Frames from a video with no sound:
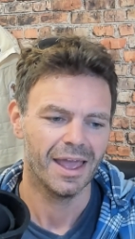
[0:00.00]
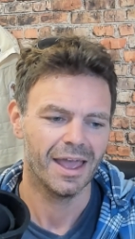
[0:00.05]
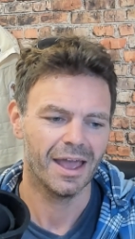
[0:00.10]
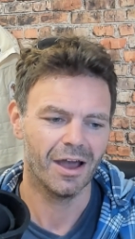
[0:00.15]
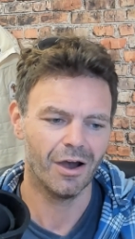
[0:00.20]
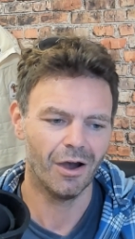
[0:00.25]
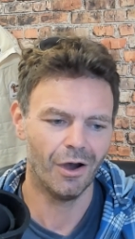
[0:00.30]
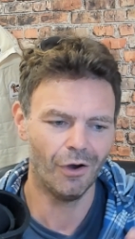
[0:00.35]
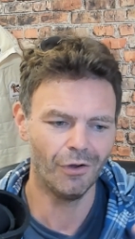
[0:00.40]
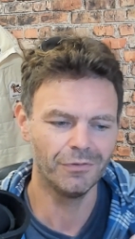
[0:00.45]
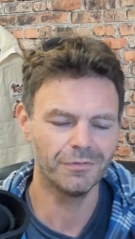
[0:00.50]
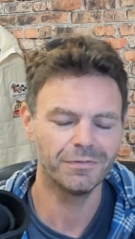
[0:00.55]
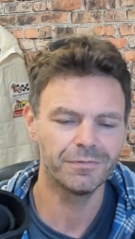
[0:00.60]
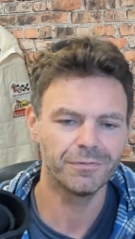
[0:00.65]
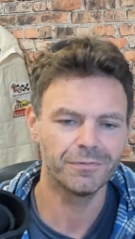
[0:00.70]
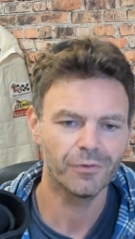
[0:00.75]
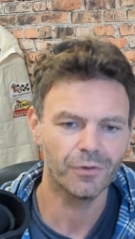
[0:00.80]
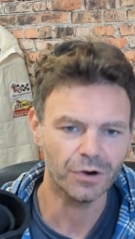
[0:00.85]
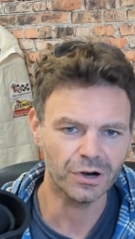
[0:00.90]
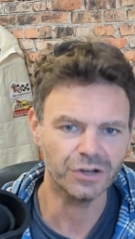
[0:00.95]

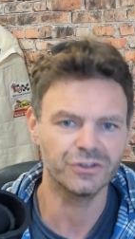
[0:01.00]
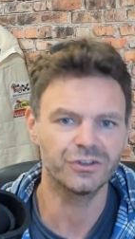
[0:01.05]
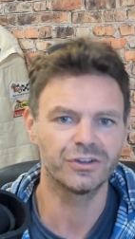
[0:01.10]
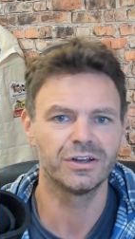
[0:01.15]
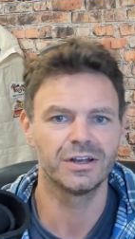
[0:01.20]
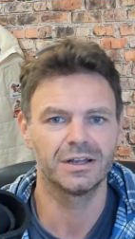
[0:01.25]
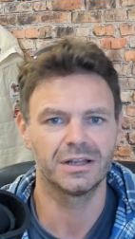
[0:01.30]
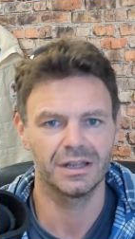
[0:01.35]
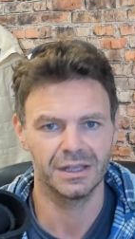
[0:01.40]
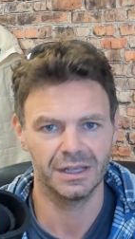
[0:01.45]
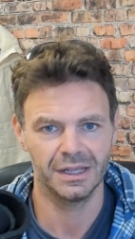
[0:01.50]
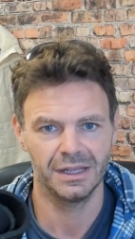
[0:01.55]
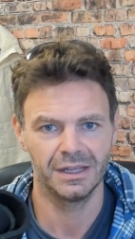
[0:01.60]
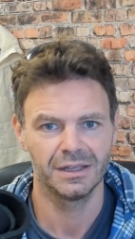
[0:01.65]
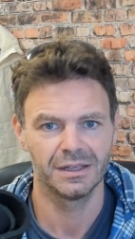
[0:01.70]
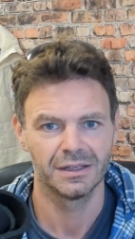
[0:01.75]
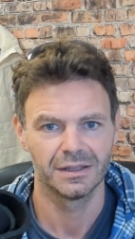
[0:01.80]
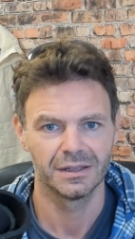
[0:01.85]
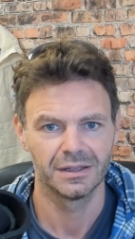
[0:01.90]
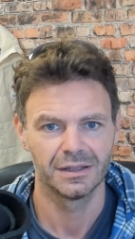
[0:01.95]
unfortunately,
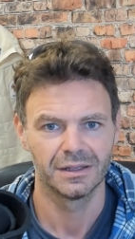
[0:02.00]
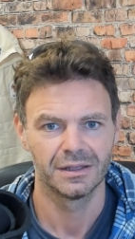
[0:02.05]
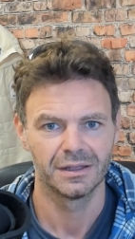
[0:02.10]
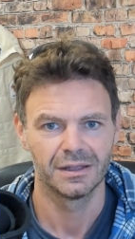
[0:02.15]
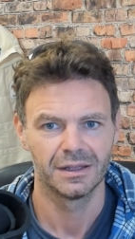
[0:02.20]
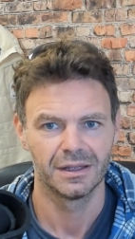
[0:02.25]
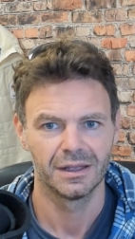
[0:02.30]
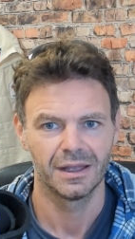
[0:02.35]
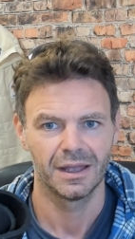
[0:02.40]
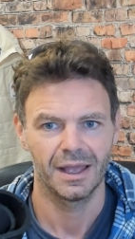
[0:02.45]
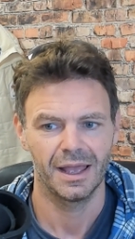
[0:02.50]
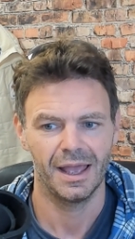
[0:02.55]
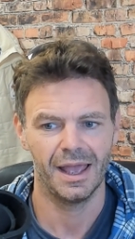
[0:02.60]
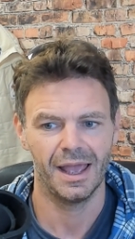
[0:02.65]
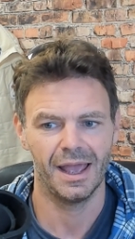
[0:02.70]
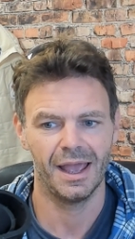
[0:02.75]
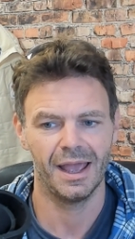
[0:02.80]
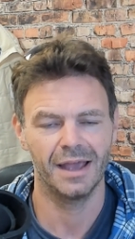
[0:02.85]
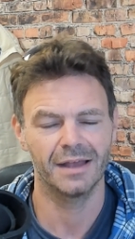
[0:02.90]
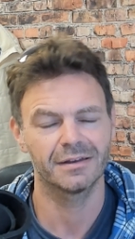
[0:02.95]

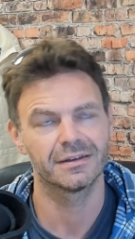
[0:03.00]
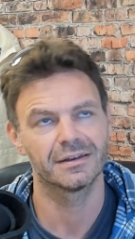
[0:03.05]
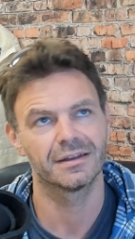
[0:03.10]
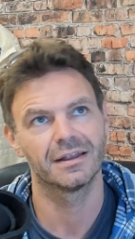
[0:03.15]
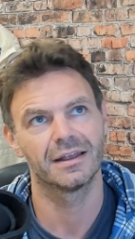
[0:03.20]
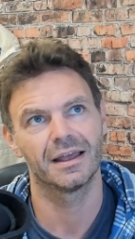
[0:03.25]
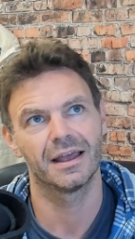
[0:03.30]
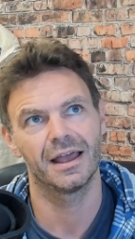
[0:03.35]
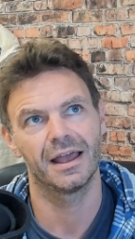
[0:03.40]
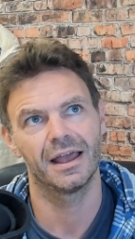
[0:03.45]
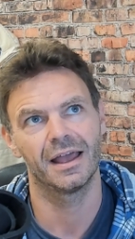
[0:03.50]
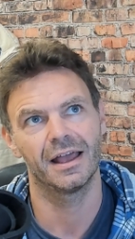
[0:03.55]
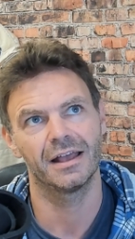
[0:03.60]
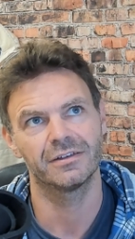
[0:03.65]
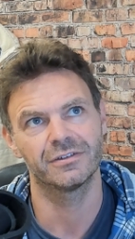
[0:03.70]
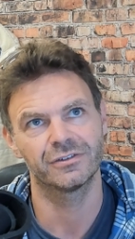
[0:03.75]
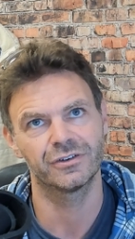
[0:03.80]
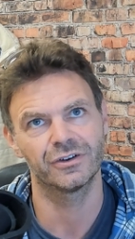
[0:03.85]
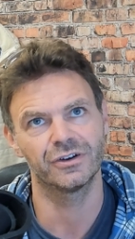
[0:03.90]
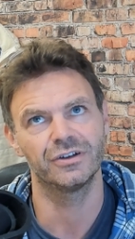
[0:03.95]
at a
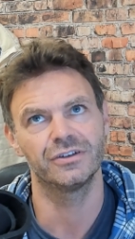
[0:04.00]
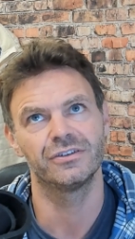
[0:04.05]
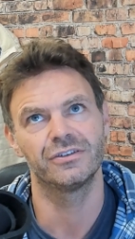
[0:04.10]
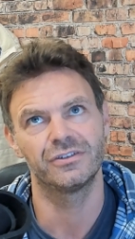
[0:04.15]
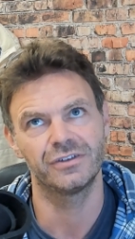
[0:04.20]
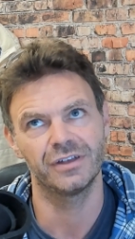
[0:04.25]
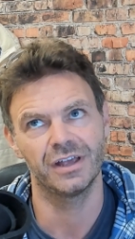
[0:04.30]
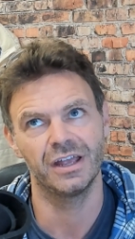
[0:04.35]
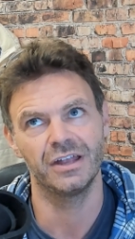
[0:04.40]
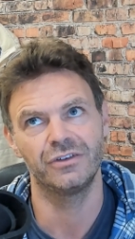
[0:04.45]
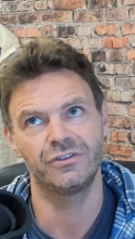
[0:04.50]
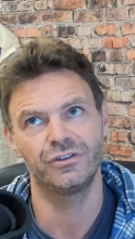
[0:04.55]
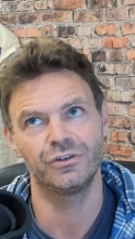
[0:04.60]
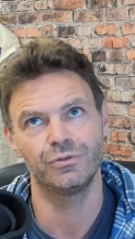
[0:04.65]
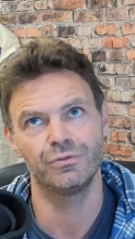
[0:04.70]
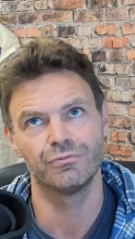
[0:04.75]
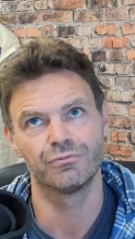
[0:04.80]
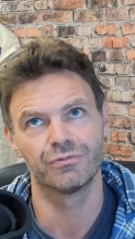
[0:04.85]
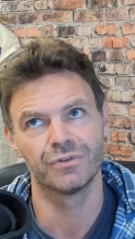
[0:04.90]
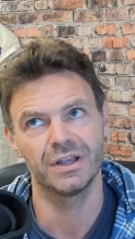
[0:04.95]
certain stage,
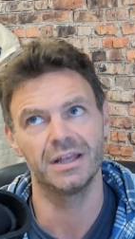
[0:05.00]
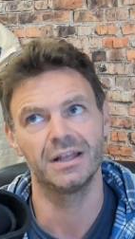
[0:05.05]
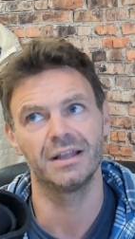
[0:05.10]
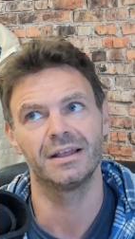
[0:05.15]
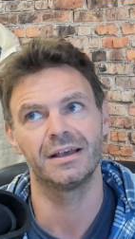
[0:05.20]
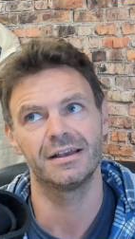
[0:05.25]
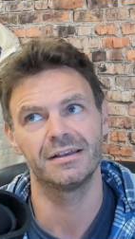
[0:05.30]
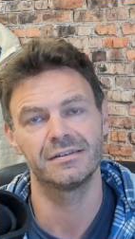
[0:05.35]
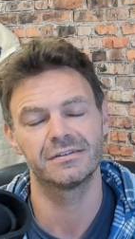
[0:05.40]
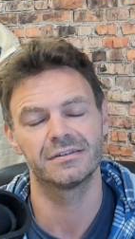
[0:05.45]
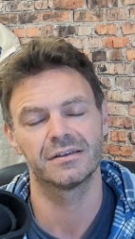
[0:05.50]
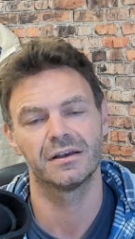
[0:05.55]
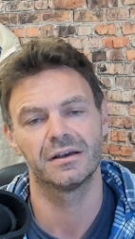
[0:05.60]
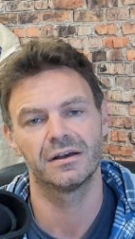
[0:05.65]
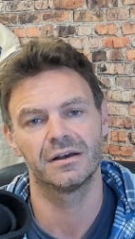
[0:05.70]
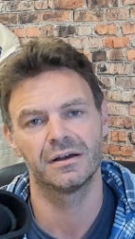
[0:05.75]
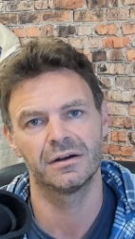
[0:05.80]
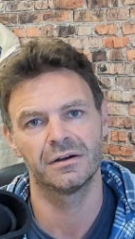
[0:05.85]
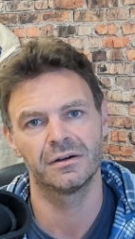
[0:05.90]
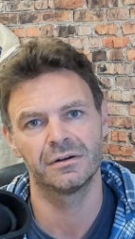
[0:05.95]
you realize,
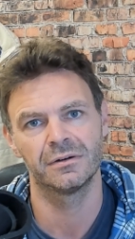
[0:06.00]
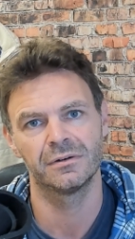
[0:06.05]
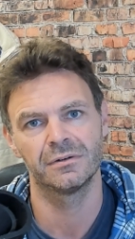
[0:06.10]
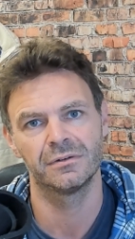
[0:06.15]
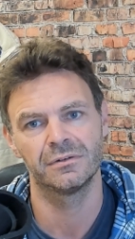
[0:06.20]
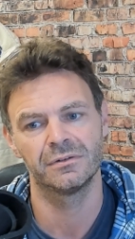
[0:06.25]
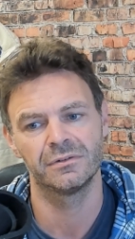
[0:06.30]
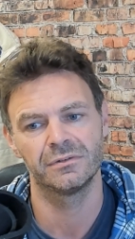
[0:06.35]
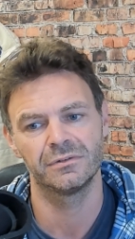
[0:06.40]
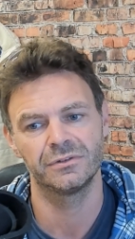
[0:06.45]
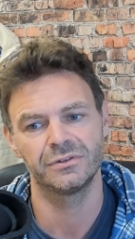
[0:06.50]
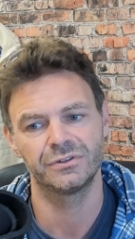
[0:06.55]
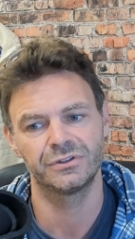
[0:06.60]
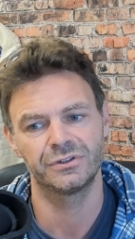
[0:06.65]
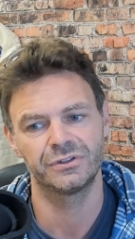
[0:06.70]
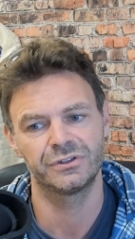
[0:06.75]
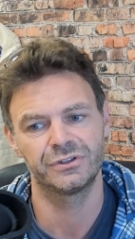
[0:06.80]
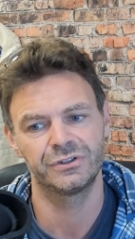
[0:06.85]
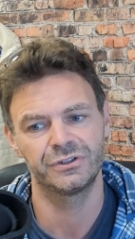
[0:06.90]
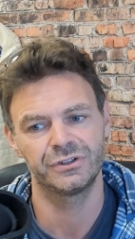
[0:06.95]
oh
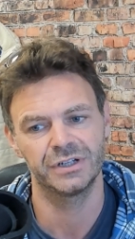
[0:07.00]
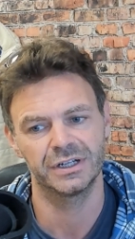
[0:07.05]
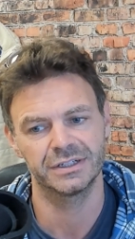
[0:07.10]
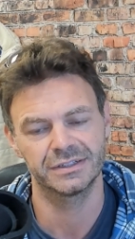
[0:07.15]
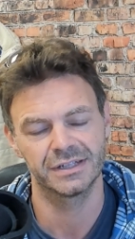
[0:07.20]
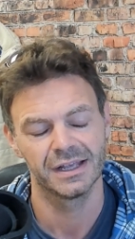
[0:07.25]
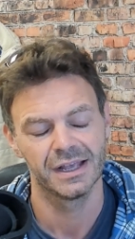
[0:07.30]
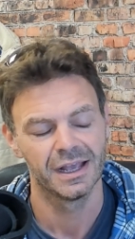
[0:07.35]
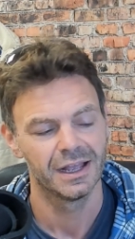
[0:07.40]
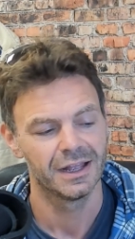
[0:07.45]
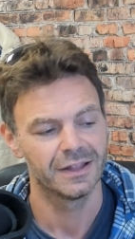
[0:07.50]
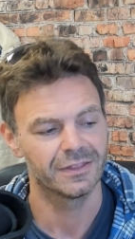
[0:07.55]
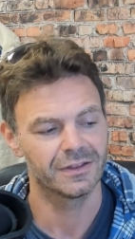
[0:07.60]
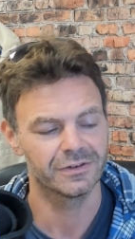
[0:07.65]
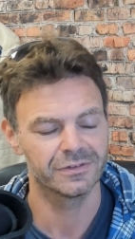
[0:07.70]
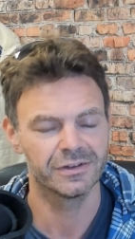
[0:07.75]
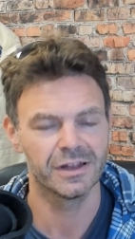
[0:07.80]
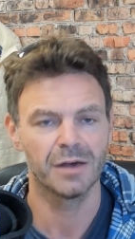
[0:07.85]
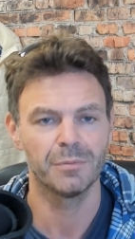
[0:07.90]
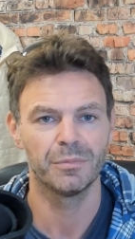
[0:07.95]
shit, there's
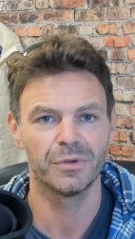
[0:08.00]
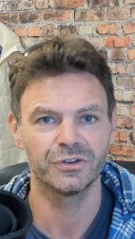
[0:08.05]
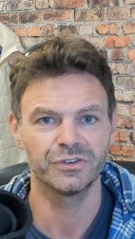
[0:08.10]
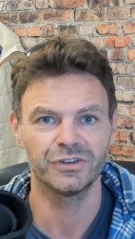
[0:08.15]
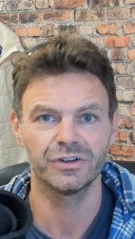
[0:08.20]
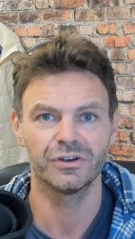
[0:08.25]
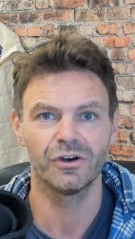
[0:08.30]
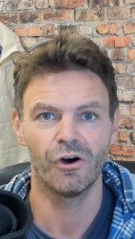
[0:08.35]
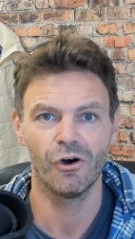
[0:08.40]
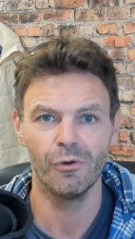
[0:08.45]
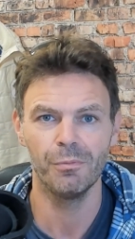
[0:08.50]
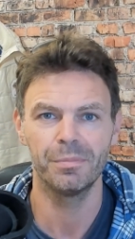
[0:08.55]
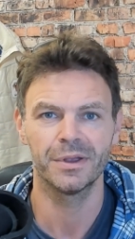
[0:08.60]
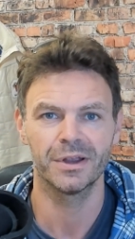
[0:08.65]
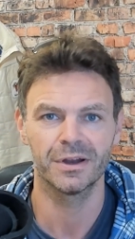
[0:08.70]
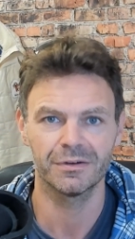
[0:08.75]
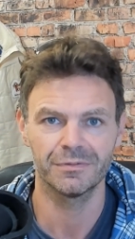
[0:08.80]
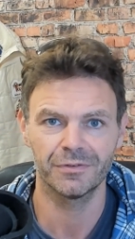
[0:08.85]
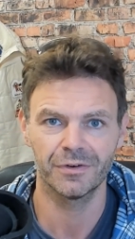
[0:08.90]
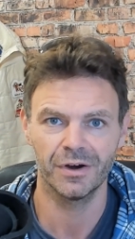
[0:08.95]
not much hope
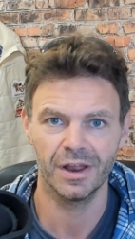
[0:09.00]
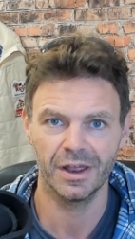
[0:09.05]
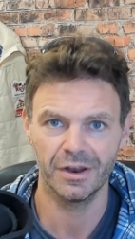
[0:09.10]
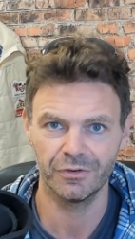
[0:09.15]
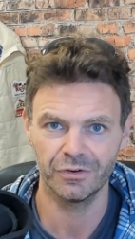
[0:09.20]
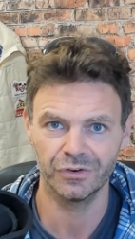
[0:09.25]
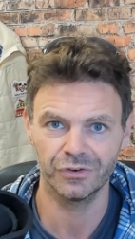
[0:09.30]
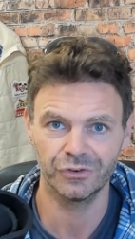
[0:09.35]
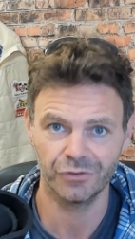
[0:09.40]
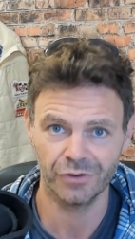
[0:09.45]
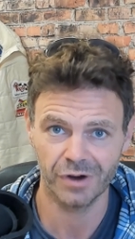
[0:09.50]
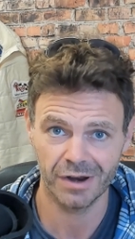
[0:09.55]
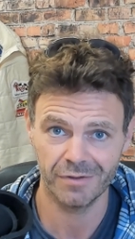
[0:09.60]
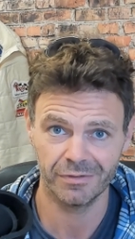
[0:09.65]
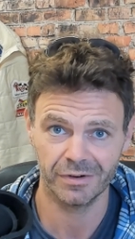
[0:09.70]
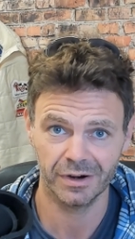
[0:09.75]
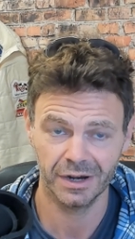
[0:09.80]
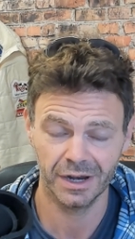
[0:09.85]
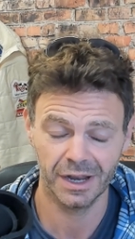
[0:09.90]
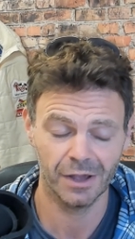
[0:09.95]
here for an Irish
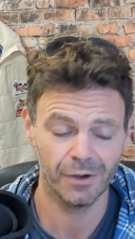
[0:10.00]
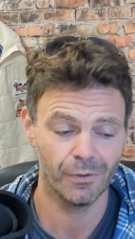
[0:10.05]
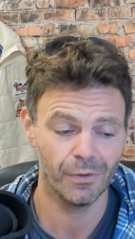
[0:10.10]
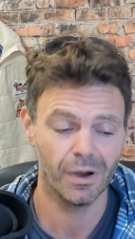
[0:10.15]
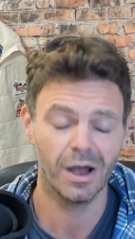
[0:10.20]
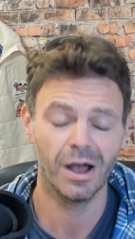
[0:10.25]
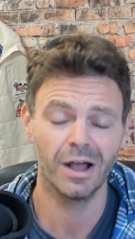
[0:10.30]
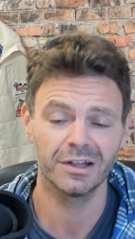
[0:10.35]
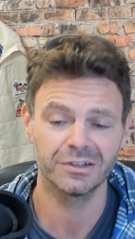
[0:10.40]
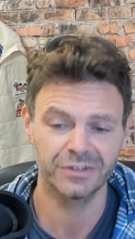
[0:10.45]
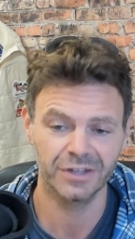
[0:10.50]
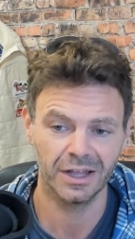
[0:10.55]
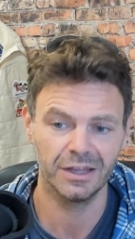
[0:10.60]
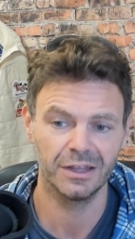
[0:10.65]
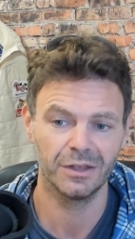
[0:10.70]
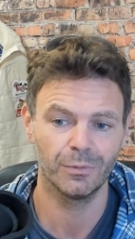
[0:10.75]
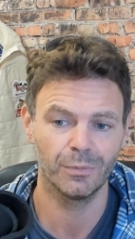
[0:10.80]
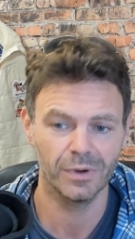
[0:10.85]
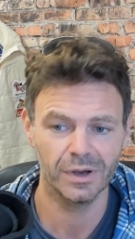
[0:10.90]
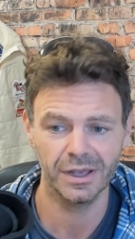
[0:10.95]
driver. Now, I'll tell
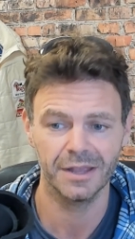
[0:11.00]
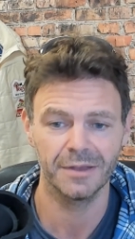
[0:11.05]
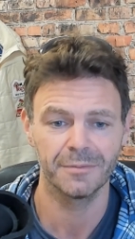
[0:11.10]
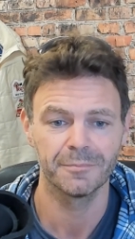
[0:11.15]
you why.